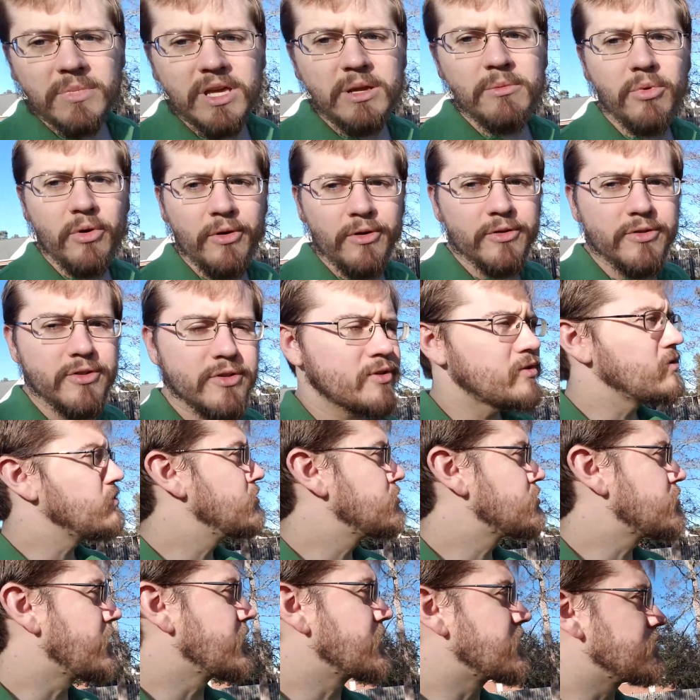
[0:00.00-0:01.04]
meat birds too,
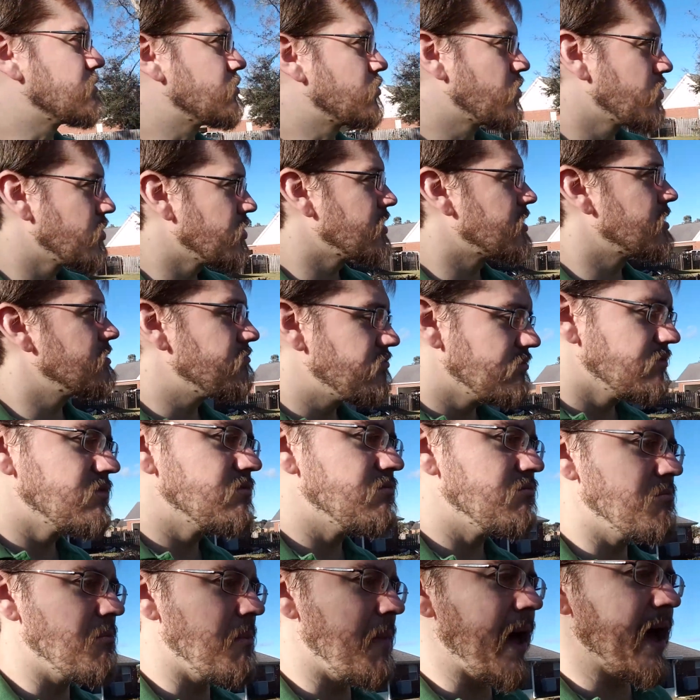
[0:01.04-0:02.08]
so I can really
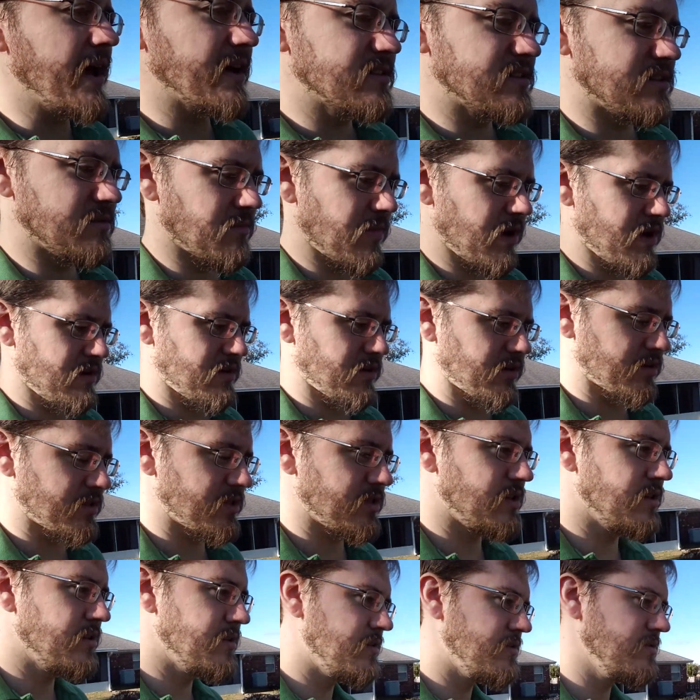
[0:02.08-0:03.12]
maximize
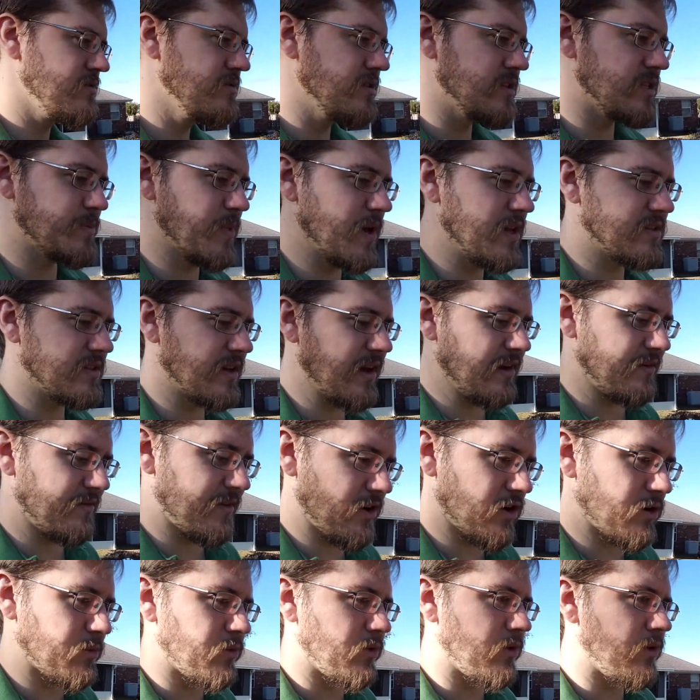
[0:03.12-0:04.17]
the space I got
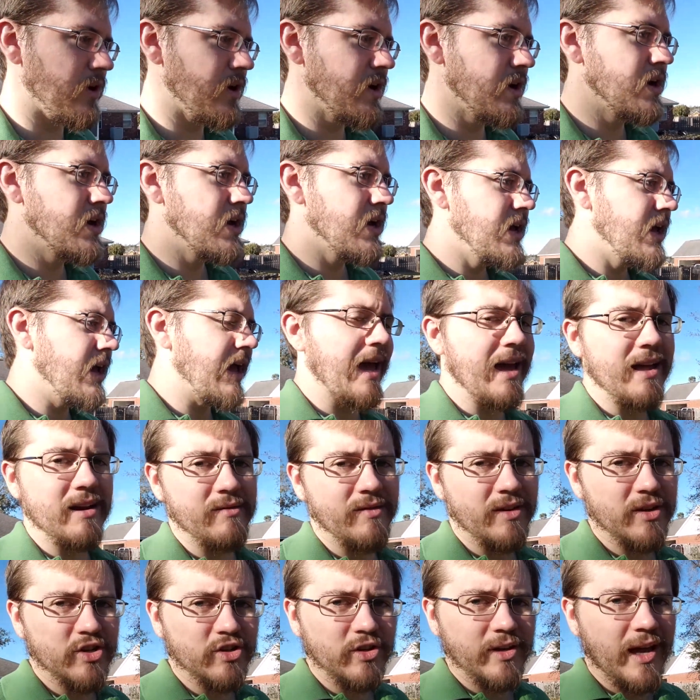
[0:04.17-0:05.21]
available, and
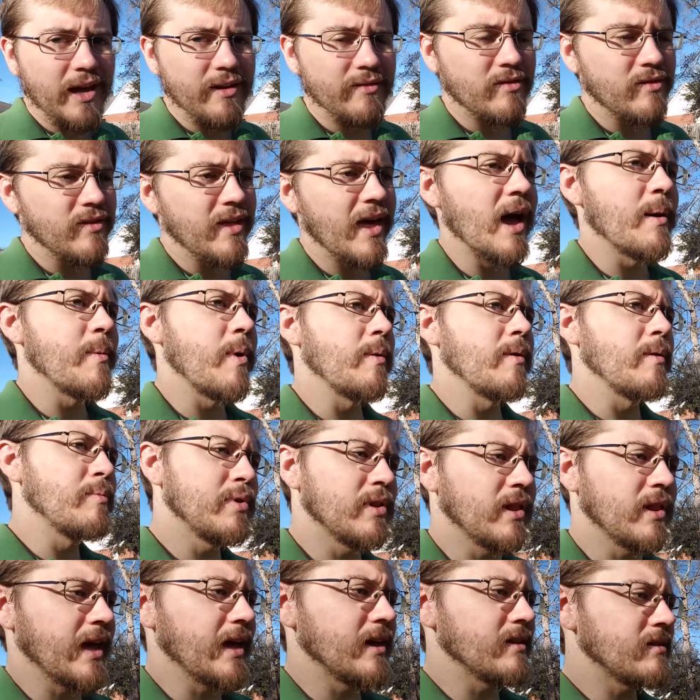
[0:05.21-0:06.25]
eventually after that maybe
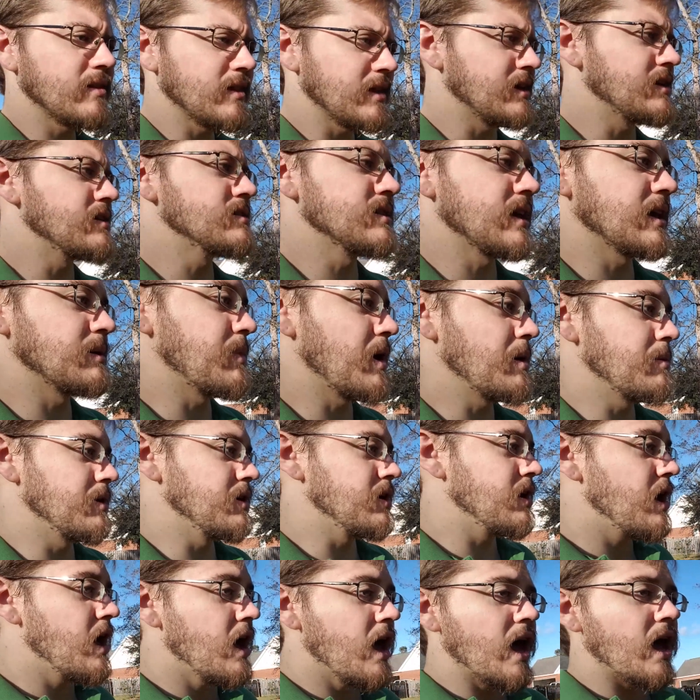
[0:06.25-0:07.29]
plant things like maybe
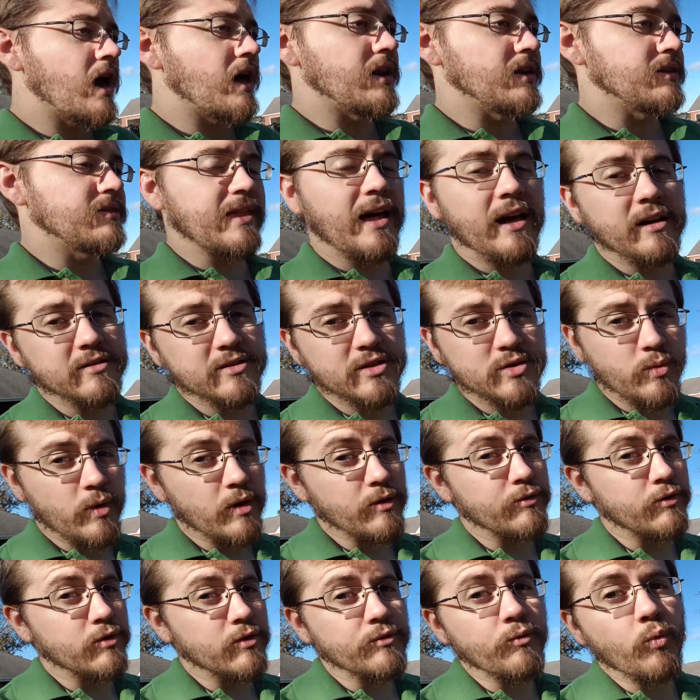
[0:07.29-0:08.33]
1,000 square
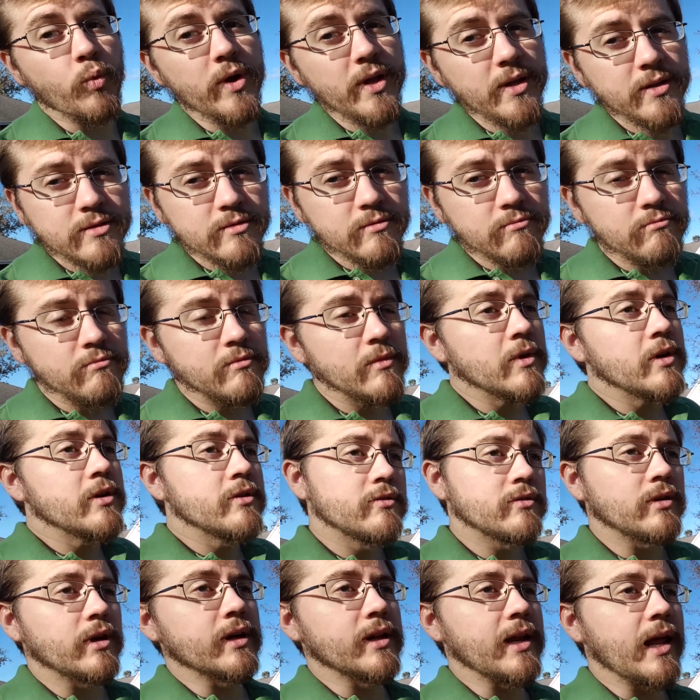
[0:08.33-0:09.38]
foot wheat,
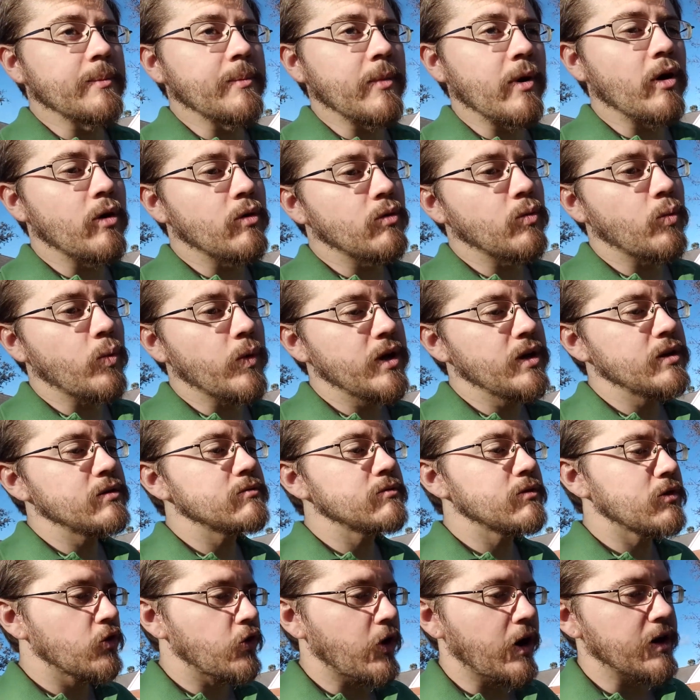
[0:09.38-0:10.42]
so I can have my own wheat
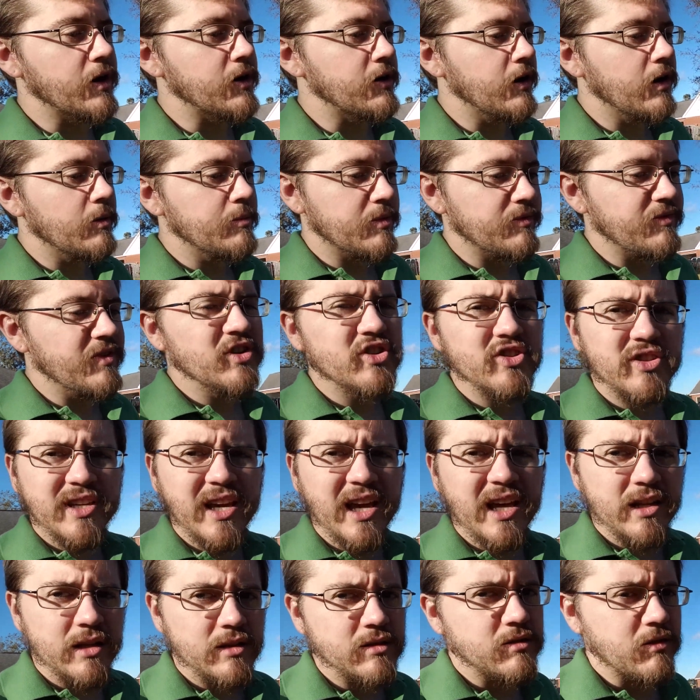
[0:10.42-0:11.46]
and grind it up, eventually
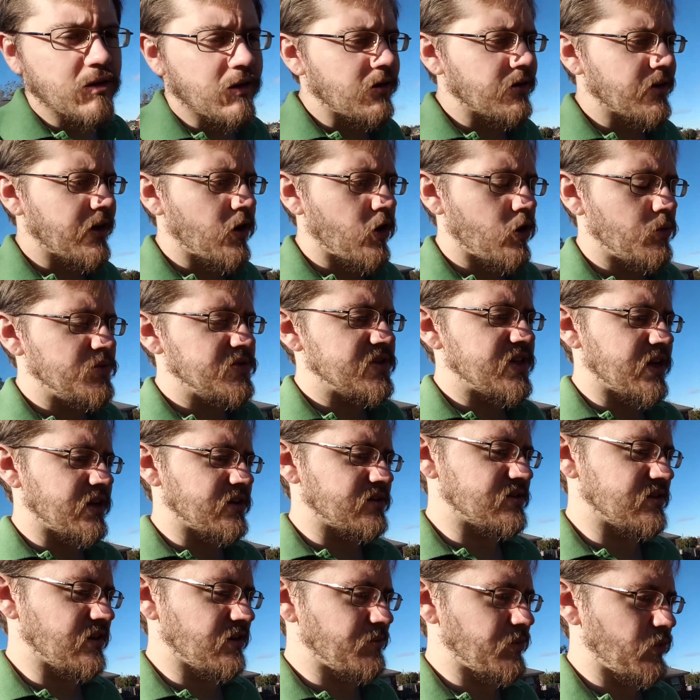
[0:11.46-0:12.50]
get into all that homesteading
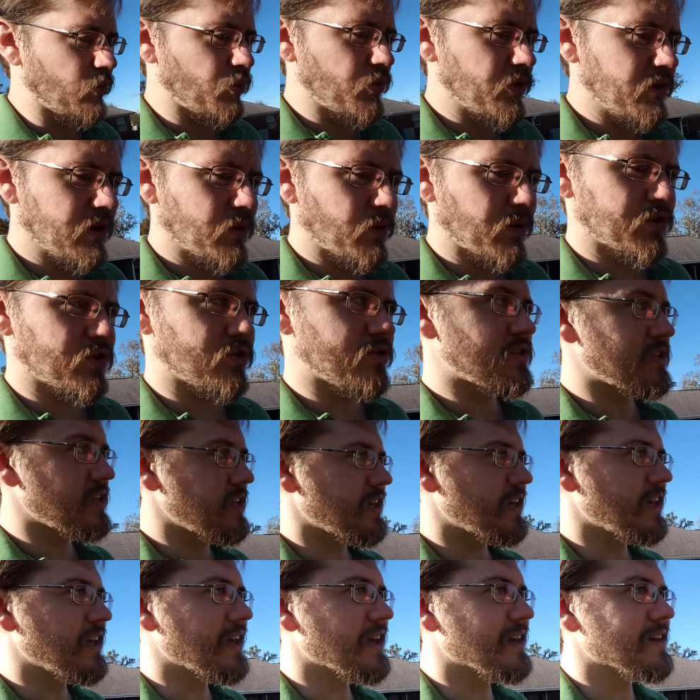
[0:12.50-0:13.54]
stuff. But really what you're
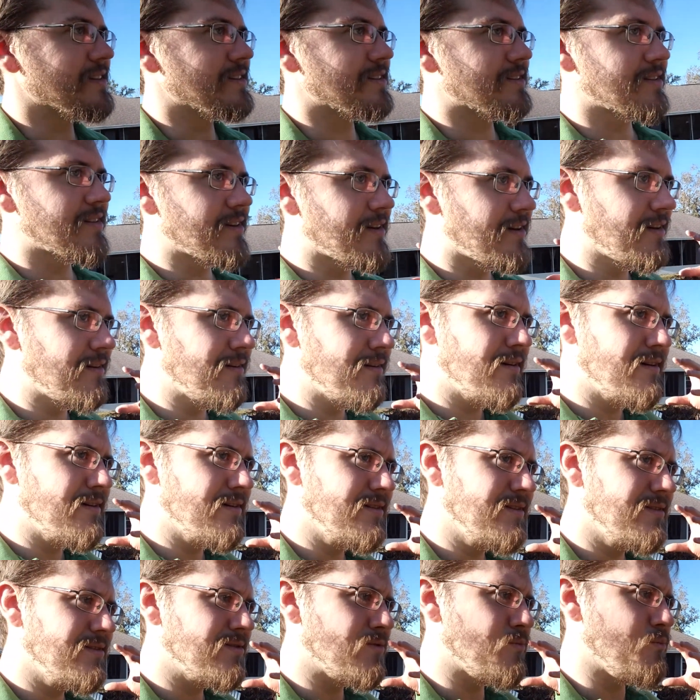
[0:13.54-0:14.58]
seeing is
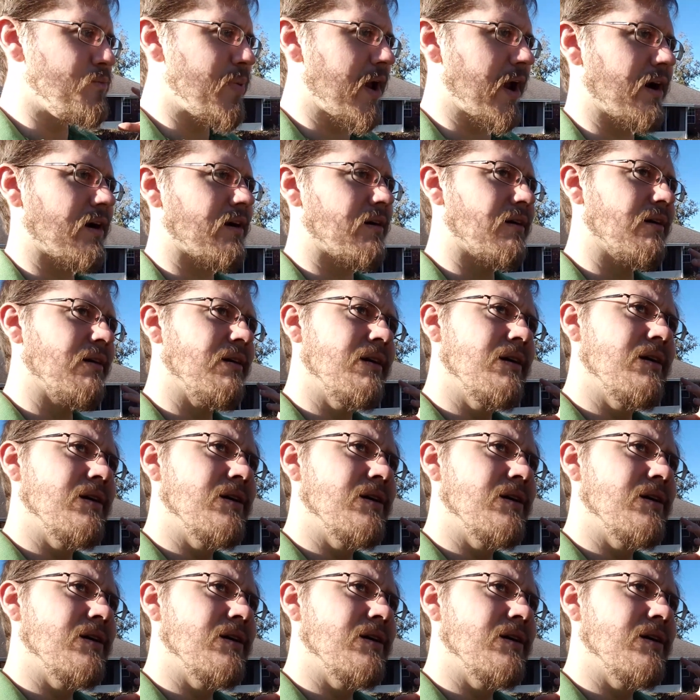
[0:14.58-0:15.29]
bare